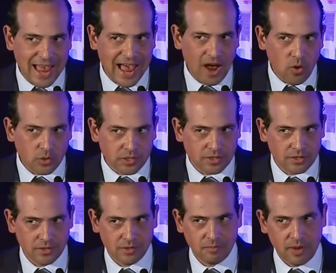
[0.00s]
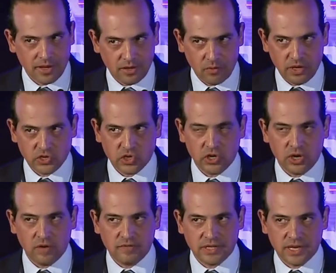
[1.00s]
out-migration
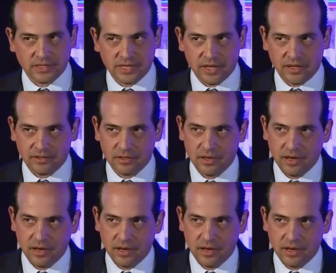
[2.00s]
of tech talent.